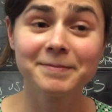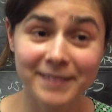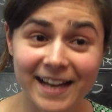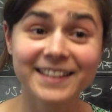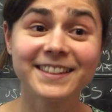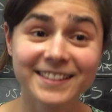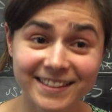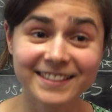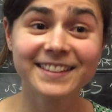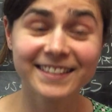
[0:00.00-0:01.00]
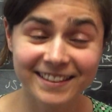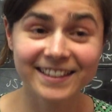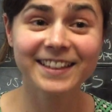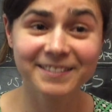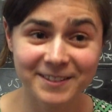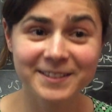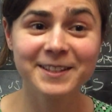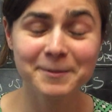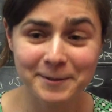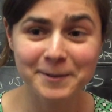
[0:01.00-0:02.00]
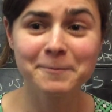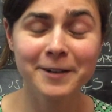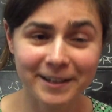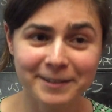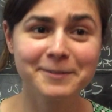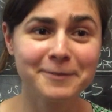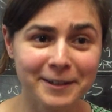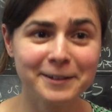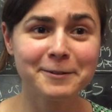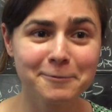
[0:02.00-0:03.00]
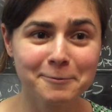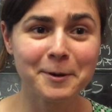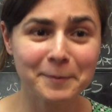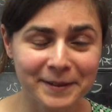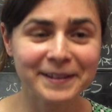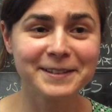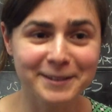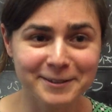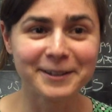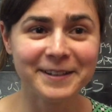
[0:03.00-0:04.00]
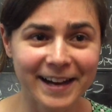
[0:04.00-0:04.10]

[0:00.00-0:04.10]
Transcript: Yes. That became your passion. It was it was a very definitive moment as it turned